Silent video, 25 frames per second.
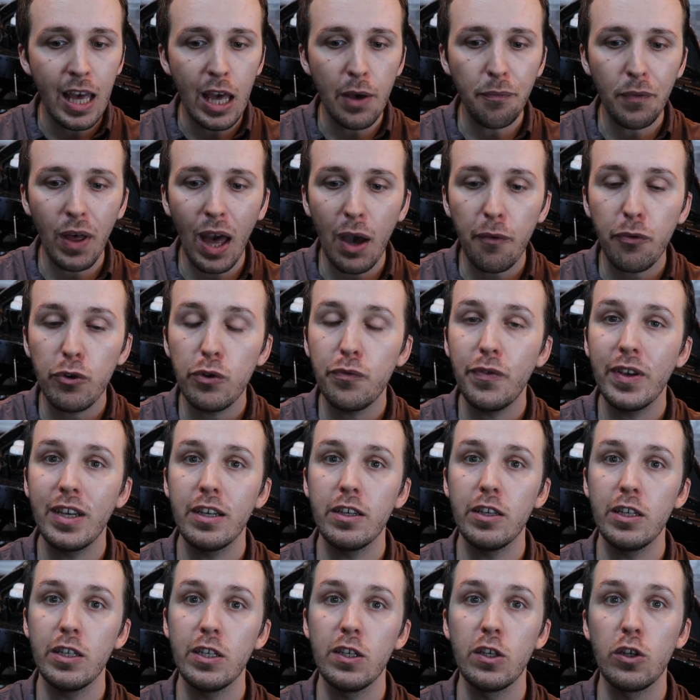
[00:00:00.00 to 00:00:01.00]
If
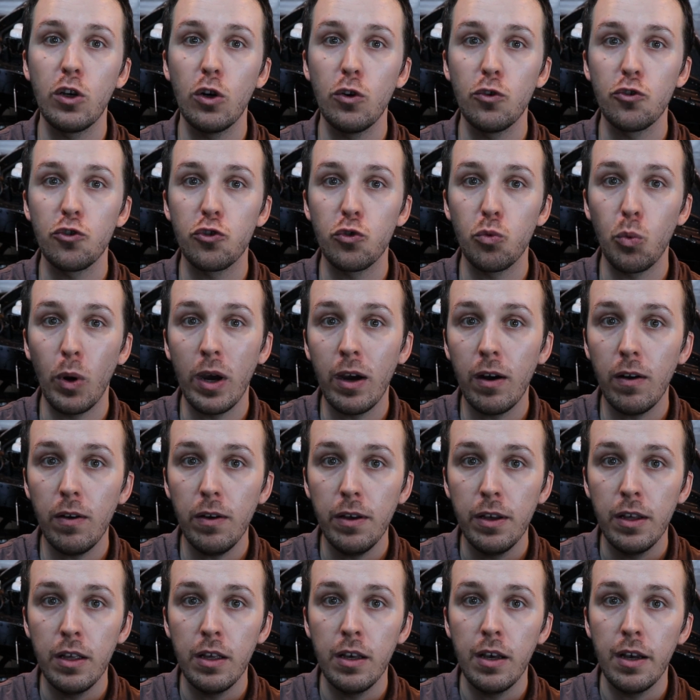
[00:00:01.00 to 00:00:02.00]
everything goes
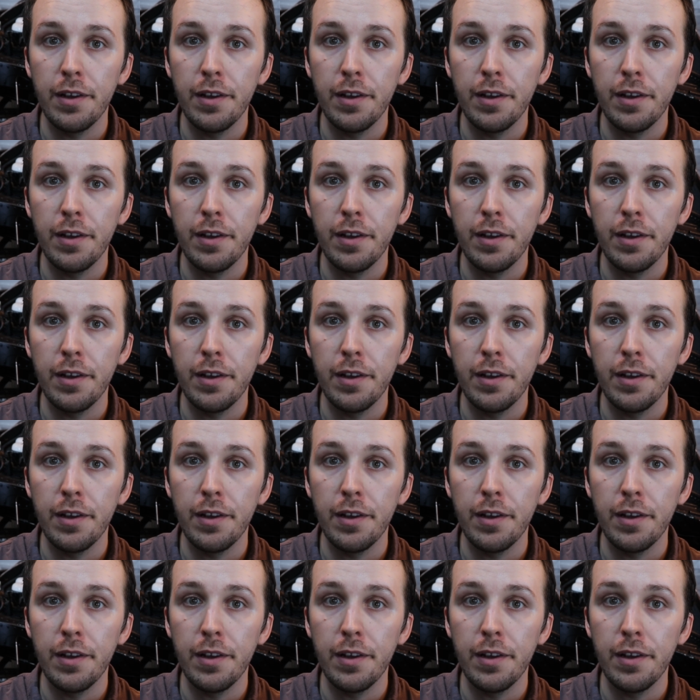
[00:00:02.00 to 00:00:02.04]
well,